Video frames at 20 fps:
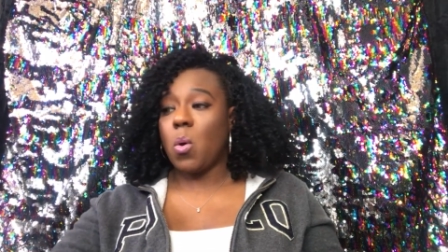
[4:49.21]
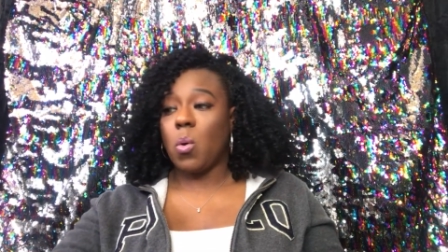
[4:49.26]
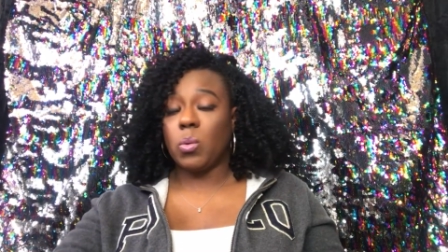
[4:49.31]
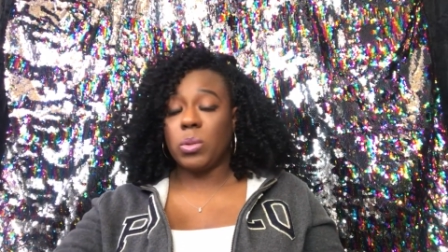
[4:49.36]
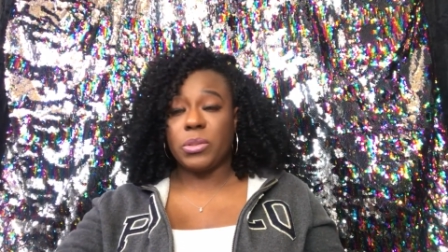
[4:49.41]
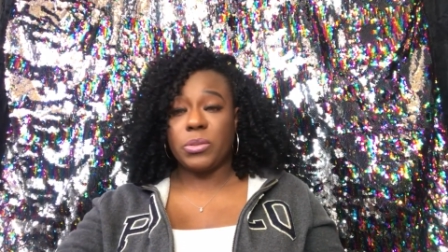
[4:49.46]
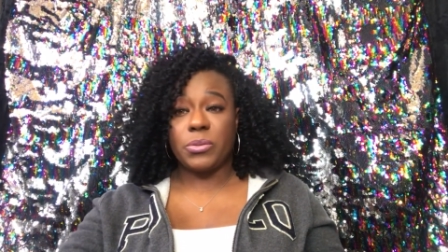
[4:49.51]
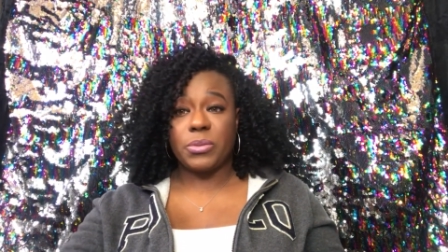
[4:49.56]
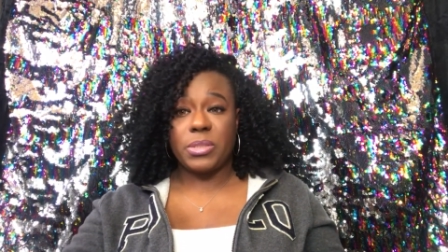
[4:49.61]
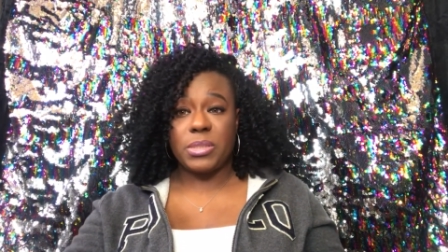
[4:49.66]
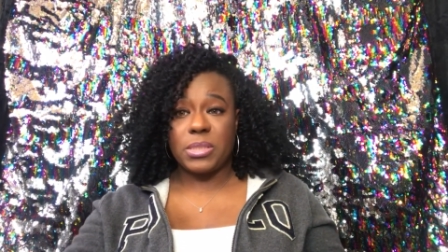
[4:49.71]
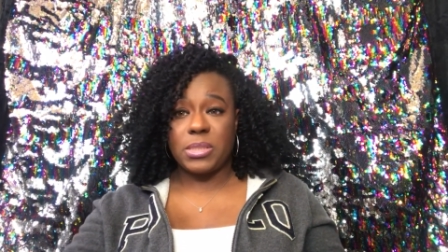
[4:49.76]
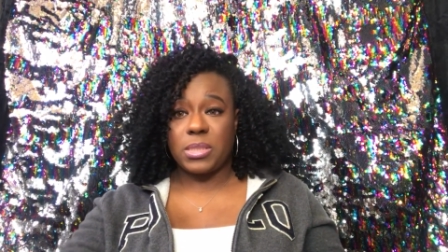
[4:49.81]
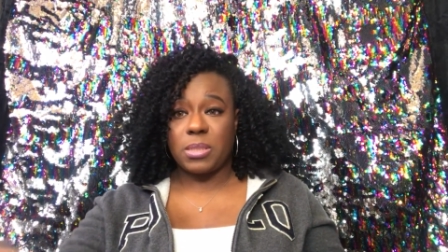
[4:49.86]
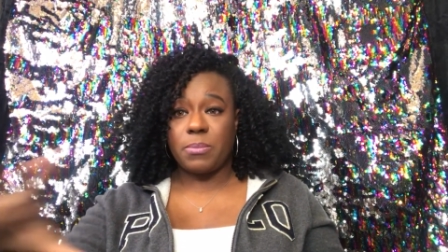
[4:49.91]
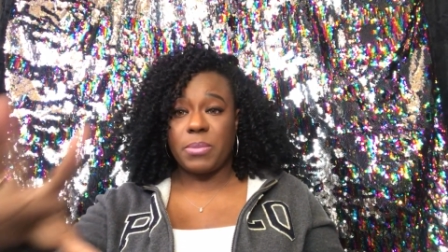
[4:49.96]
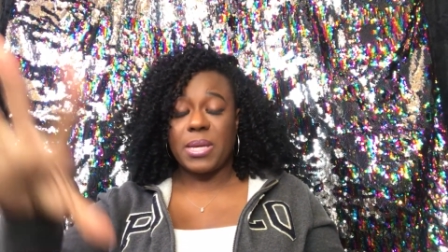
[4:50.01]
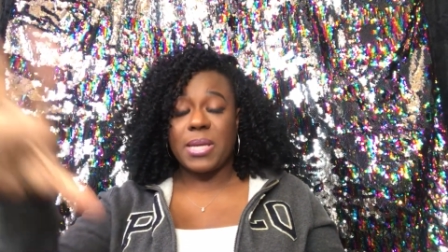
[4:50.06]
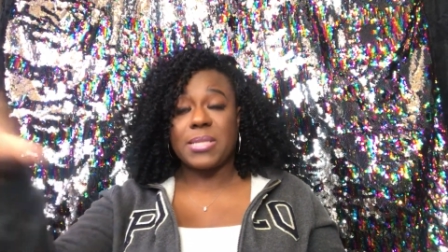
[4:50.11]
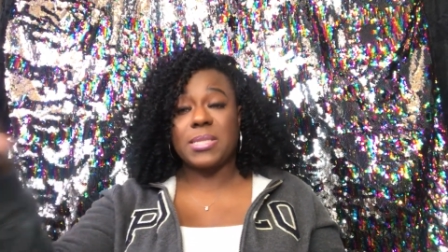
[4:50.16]
whole little
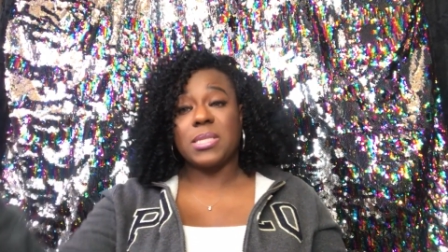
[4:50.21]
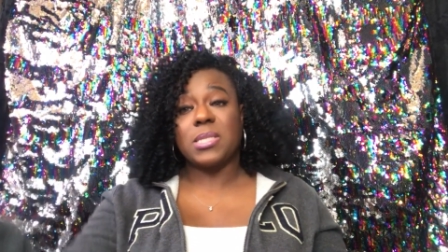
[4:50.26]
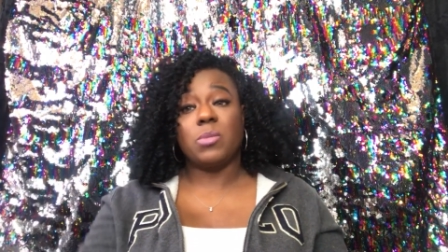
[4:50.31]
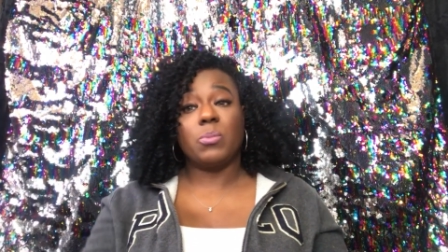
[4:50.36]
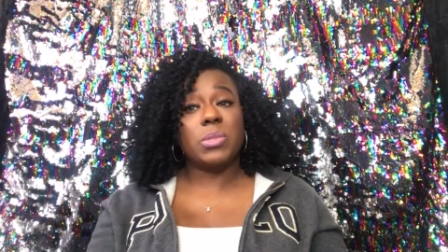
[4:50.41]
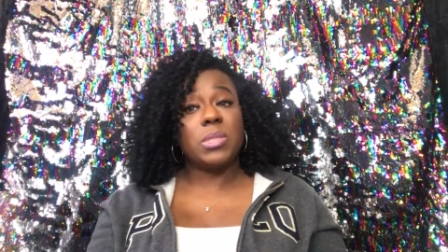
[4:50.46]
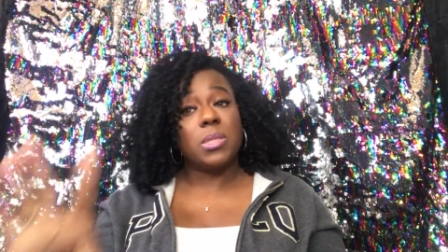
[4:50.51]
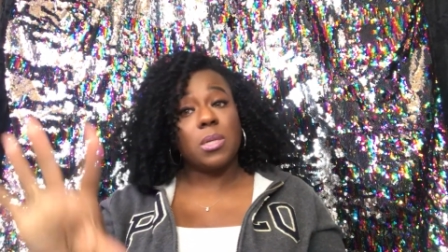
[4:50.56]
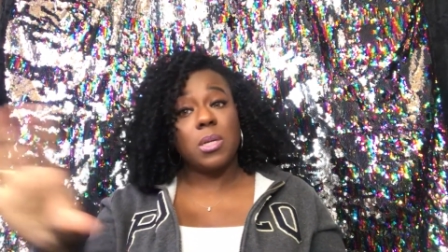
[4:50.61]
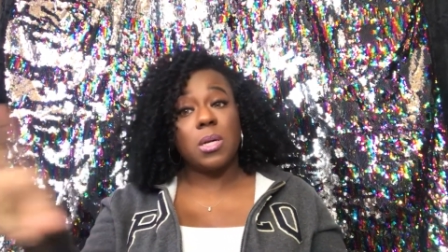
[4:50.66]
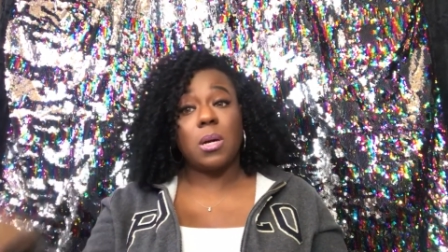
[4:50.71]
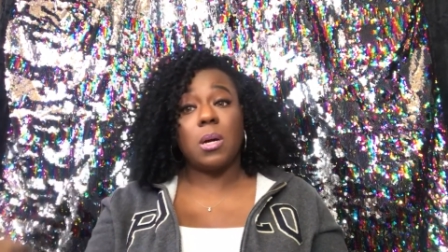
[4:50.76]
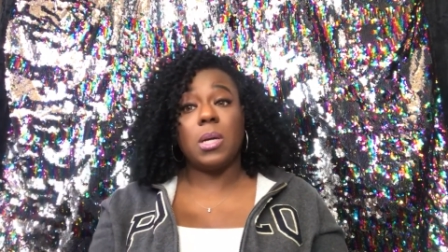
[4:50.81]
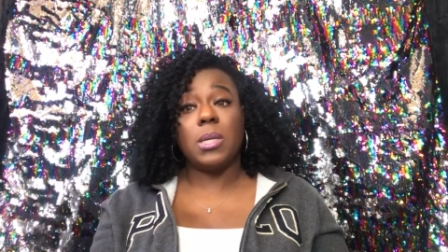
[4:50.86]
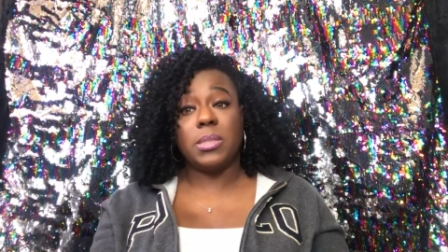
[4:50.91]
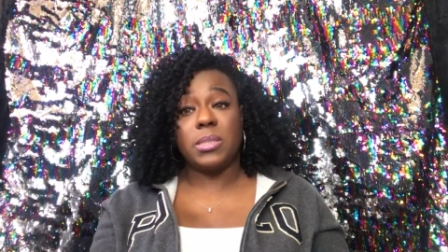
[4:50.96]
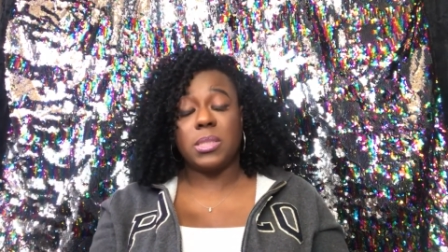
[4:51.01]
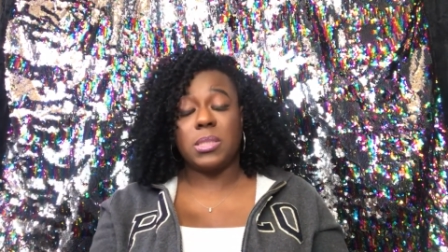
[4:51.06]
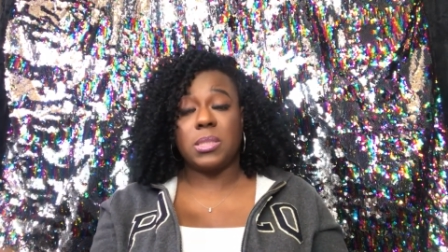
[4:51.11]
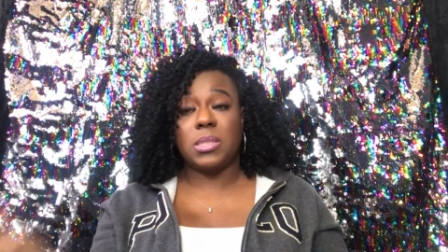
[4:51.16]
system, because this was the,
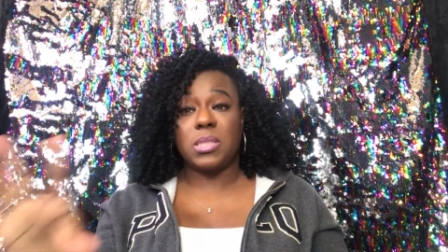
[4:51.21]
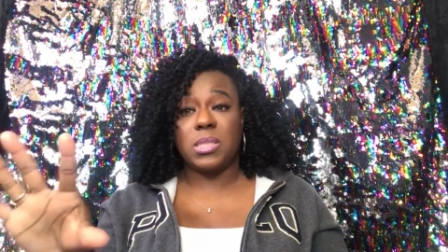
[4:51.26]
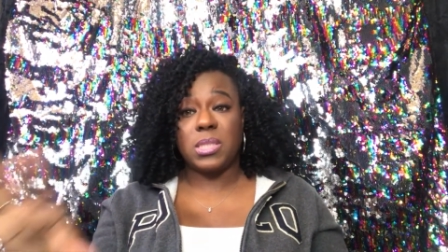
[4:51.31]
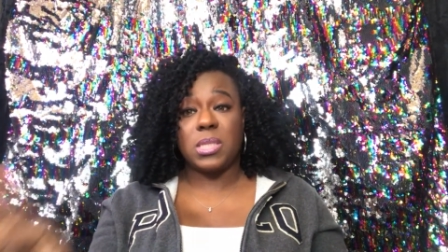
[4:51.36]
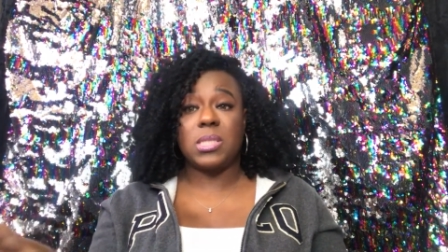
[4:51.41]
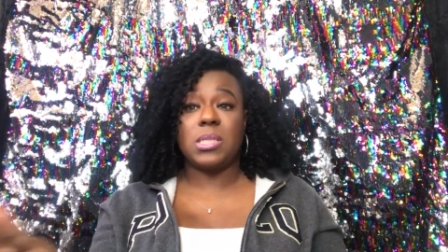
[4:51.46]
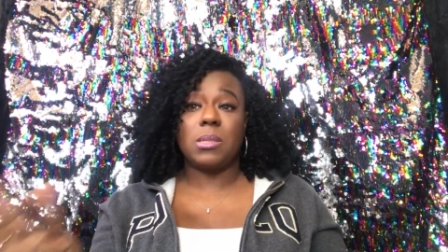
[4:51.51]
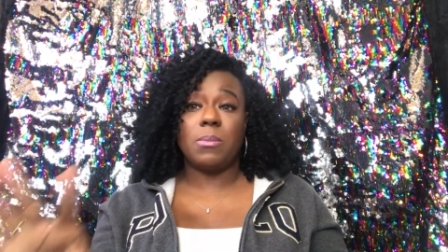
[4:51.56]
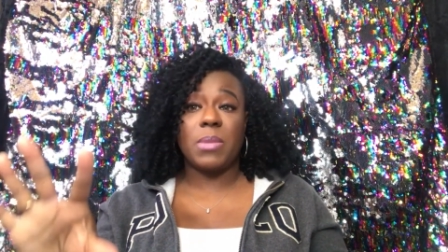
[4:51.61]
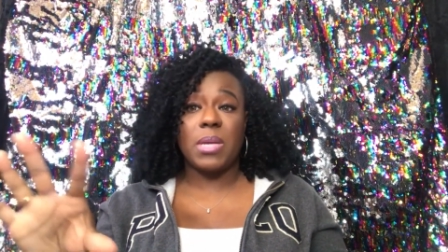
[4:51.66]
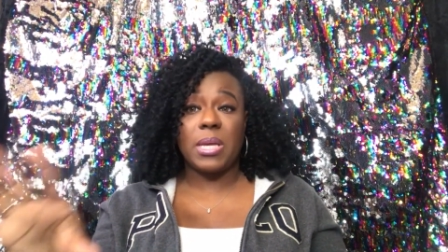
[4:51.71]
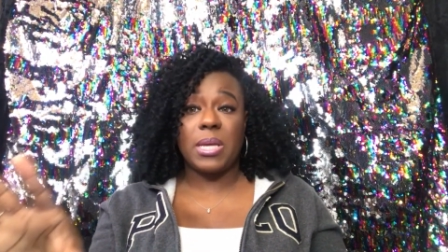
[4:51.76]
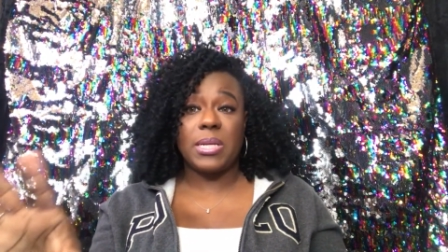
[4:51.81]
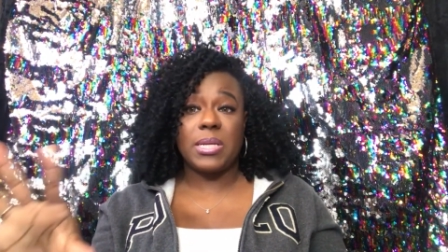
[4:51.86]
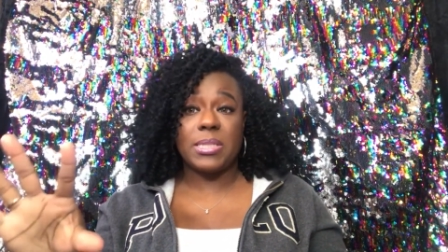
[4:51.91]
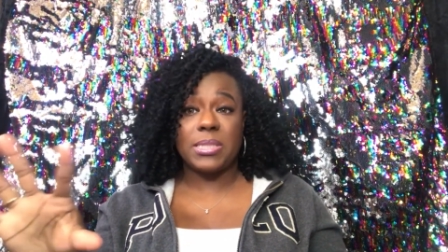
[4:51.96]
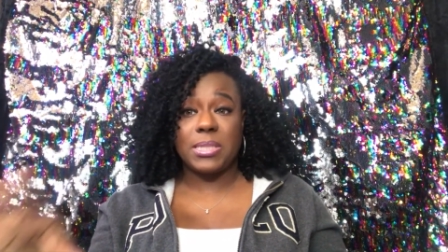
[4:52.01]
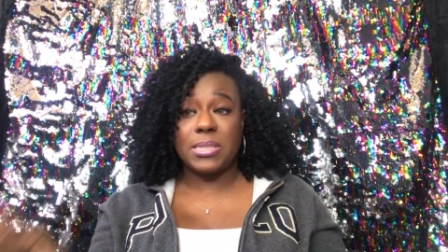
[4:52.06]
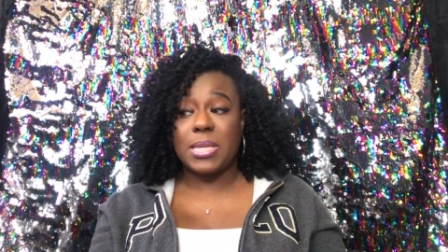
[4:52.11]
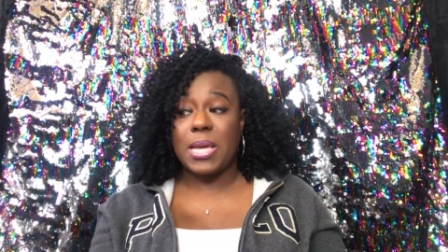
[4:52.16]
the system in
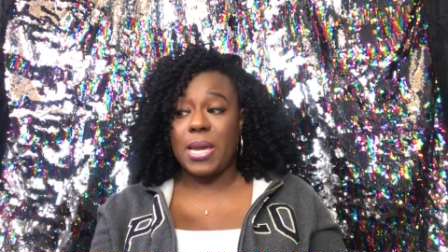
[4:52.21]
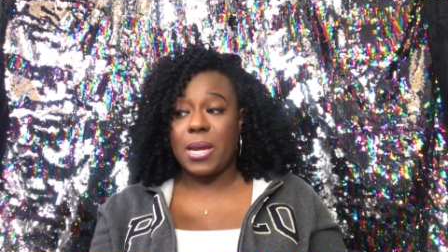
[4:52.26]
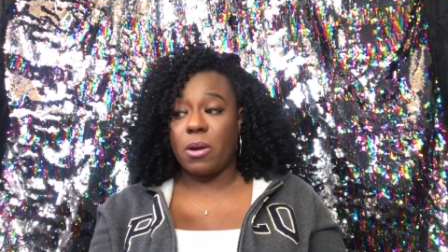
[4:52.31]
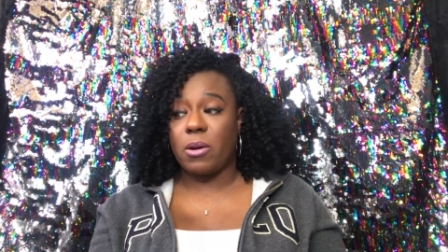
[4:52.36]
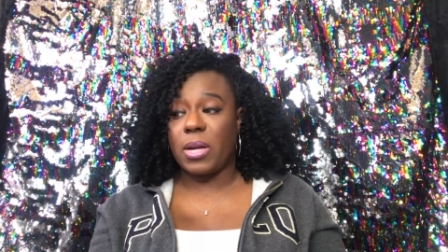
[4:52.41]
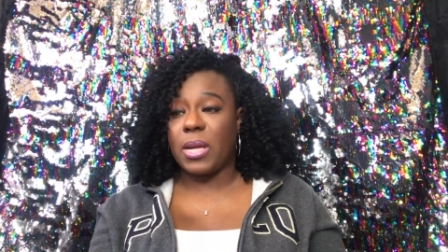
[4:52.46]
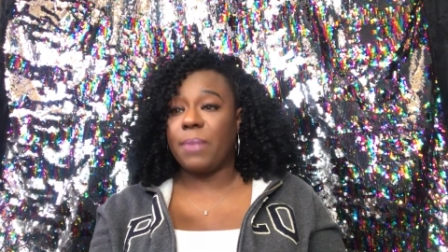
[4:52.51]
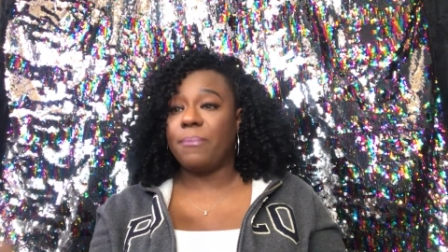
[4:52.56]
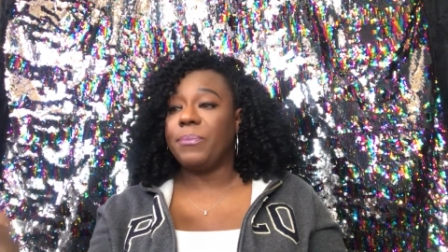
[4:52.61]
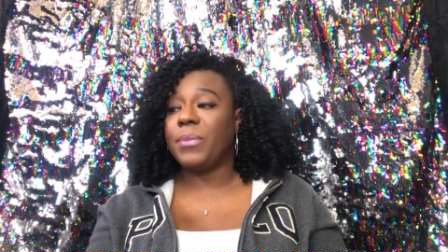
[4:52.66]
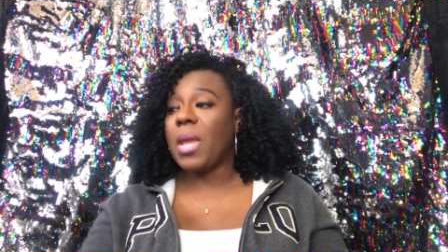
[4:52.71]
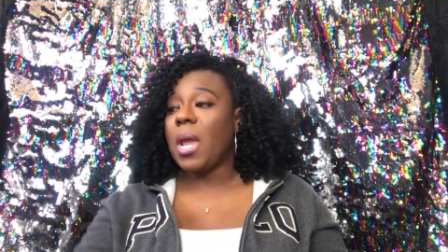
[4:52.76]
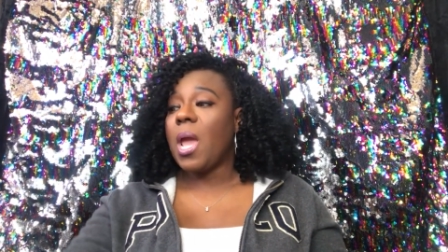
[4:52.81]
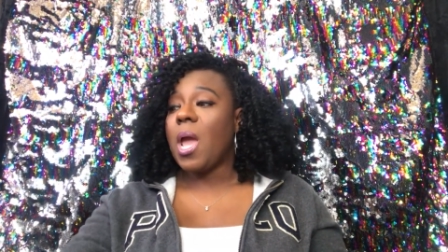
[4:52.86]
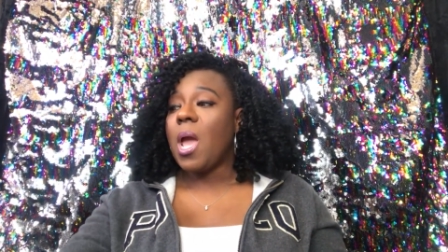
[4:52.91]
its entirety,